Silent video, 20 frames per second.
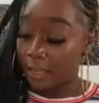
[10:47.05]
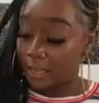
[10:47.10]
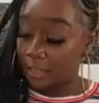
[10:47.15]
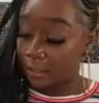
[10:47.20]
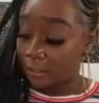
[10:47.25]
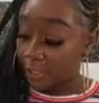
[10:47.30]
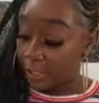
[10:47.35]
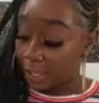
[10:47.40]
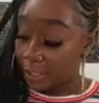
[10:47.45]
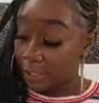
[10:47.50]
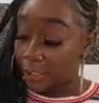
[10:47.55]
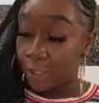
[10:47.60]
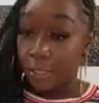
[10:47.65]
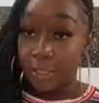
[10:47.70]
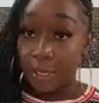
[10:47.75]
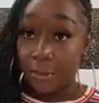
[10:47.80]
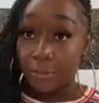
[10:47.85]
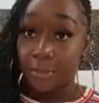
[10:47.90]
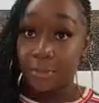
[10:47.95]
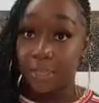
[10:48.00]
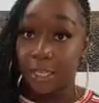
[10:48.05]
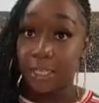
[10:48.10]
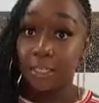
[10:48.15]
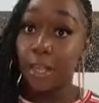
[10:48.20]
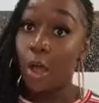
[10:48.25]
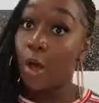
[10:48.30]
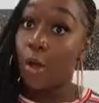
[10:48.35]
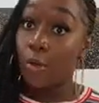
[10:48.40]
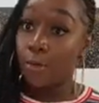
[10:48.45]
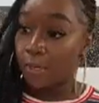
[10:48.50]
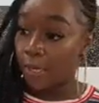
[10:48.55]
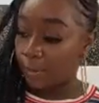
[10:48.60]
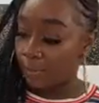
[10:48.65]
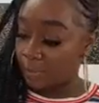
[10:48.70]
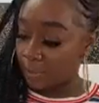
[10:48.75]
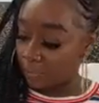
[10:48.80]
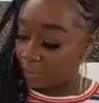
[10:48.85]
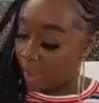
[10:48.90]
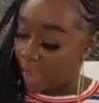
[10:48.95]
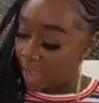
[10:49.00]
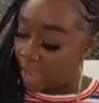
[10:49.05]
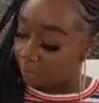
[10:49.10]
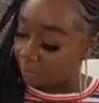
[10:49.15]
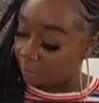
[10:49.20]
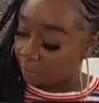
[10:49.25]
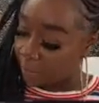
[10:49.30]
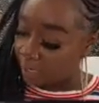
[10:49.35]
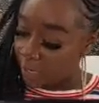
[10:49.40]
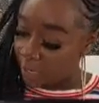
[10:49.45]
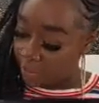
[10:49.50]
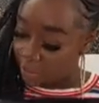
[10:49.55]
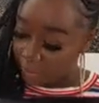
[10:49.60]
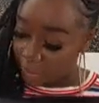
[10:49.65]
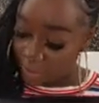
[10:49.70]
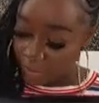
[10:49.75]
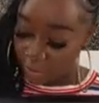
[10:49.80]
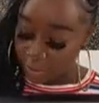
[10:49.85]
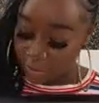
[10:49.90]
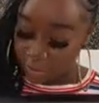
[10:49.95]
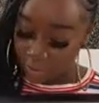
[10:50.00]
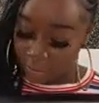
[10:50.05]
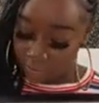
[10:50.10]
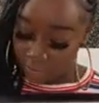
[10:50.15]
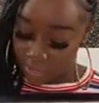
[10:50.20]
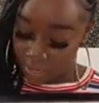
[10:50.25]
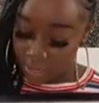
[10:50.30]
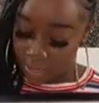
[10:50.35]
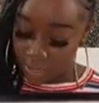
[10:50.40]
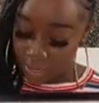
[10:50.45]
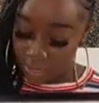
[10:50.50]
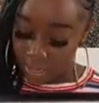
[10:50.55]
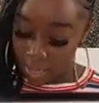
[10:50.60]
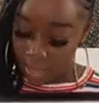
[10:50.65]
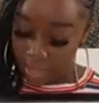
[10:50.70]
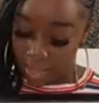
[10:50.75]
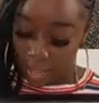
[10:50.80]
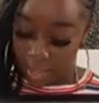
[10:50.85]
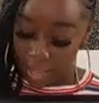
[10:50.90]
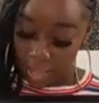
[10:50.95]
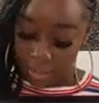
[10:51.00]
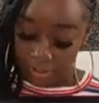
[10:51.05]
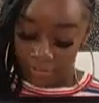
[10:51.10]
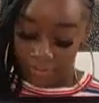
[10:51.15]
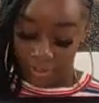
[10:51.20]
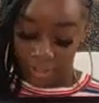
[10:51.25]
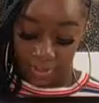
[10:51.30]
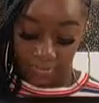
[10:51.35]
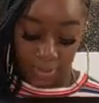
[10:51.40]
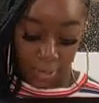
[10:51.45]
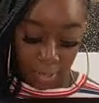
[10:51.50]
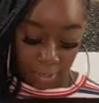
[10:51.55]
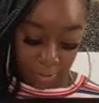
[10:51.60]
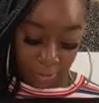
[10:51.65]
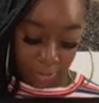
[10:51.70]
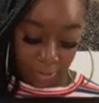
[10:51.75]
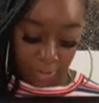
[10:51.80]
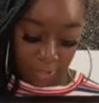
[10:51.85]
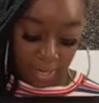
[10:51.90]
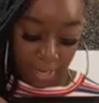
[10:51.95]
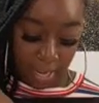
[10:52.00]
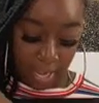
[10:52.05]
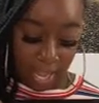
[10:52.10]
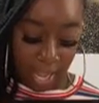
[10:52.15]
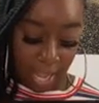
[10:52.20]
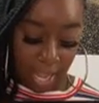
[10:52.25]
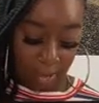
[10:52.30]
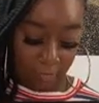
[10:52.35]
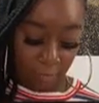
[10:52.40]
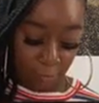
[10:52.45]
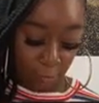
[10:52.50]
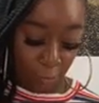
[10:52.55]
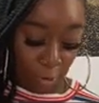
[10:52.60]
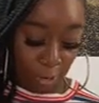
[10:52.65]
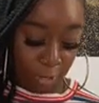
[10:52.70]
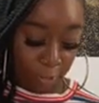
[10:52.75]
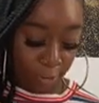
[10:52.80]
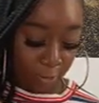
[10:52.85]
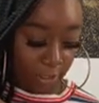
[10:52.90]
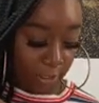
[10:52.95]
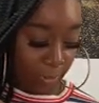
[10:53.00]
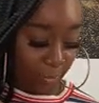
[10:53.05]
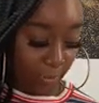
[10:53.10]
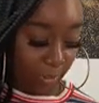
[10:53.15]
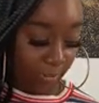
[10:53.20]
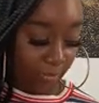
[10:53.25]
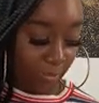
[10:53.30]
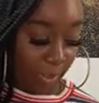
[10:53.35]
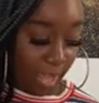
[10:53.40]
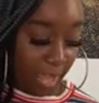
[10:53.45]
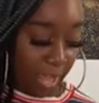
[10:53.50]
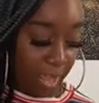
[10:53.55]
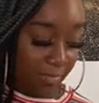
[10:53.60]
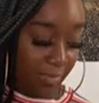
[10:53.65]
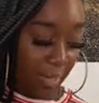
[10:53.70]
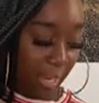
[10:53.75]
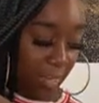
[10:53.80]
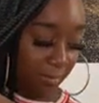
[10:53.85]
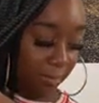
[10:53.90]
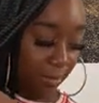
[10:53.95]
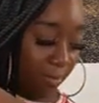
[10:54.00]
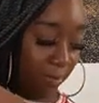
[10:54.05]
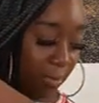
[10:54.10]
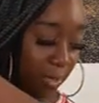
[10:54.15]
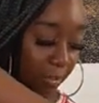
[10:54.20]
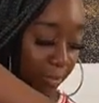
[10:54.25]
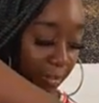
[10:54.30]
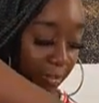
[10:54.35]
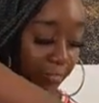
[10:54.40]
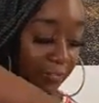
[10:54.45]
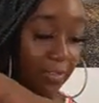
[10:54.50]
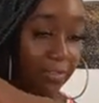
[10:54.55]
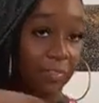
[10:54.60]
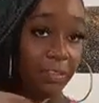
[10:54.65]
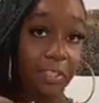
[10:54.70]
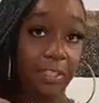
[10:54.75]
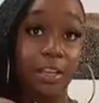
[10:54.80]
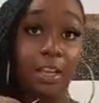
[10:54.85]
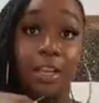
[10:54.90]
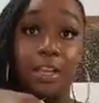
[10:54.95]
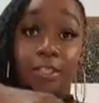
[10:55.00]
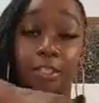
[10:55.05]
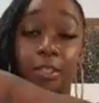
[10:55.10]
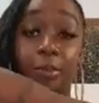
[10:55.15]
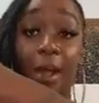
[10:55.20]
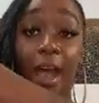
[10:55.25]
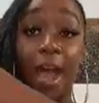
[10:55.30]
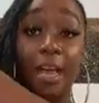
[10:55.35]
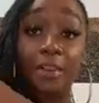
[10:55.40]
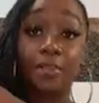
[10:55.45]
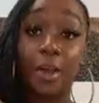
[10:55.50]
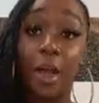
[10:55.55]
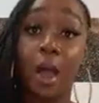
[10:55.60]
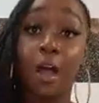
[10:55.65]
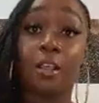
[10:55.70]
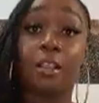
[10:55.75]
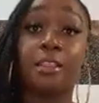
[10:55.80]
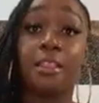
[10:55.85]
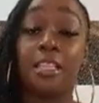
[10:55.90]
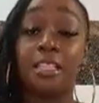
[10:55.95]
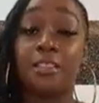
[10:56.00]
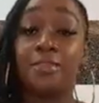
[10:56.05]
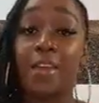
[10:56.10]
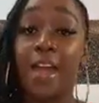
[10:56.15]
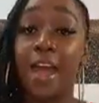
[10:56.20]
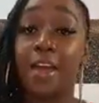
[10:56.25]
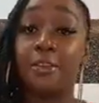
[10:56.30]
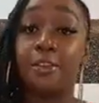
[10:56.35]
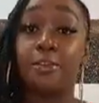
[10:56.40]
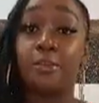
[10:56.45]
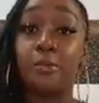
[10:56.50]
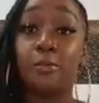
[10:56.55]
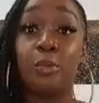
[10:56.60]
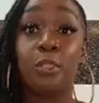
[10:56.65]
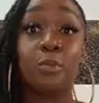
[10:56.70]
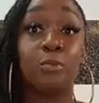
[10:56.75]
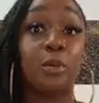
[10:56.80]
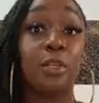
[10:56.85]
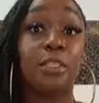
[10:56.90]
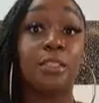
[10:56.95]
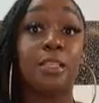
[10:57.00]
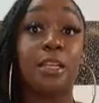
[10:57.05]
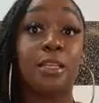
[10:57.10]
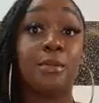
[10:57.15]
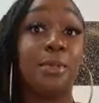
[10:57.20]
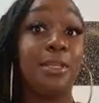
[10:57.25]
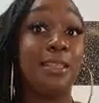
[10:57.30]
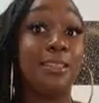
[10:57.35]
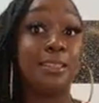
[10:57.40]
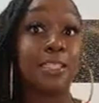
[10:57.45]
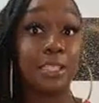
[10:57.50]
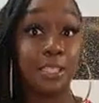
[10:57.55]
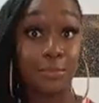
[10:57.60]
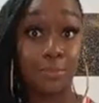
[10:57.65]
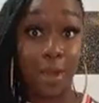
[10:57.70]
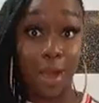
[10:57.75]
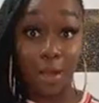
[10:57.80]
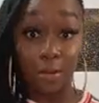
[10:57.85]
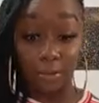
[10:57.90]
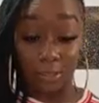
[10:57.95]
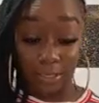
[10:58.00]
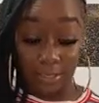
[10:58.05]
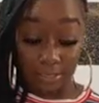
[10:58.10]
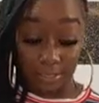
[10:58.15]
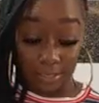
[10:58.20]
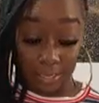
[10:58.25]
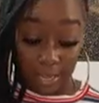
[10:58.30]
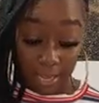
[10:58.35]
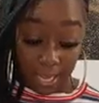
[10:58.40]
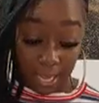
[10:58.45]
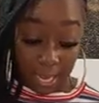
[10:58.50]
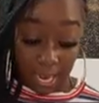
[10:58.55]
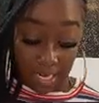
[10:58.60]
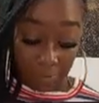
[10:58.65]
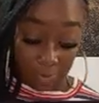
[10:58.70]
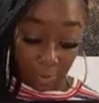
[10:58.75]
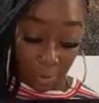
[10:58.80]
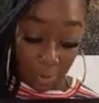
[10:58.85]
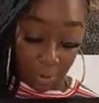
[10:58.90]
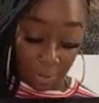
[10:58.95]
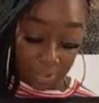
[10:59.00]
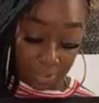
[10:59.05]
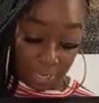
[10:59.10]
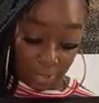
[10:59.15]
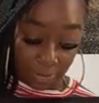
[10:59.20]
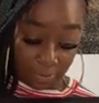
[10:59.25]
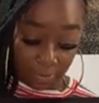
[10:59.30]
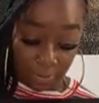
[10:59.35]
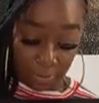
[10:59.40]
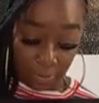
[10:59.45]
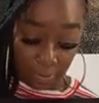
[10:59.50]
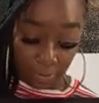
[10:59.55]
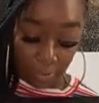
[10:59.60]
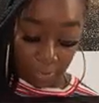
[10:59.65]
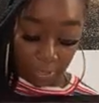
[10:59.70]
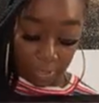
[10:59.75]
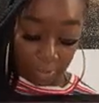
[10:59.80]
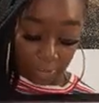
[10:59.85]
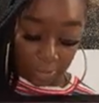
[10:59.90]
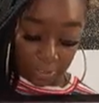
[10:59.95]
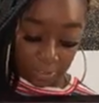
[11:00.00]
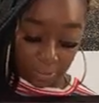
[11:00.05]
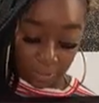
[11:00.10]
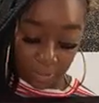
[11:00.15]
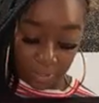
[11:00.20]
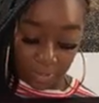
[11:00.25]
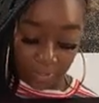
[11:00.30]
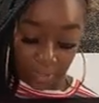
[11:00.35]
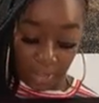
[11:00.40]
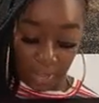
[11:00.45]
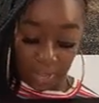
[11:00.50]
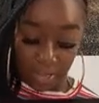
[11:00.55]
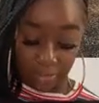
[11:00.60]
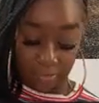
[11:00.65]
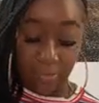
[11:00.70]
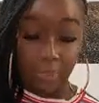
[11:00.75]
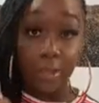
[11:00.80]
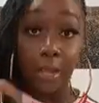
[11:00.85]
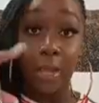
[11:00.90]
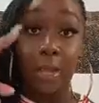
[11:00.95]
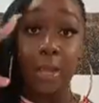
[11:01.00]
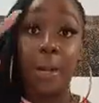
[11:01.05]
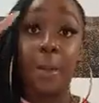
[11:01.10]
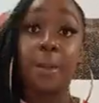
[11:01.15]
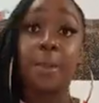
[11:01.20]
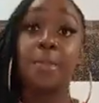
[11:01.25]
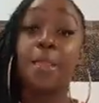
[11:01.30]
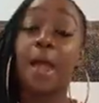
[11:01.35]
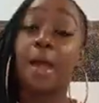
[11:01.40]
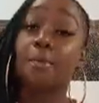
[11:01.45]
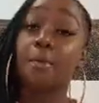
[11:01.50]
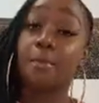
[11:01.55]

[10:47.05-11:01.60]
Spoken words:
Look at your numbers as whole numbers. So I have 333, I have 500, I have 125, and I have 250. So out of all of these values, which one is going to be the smallest? And of course, that would be the 125. Now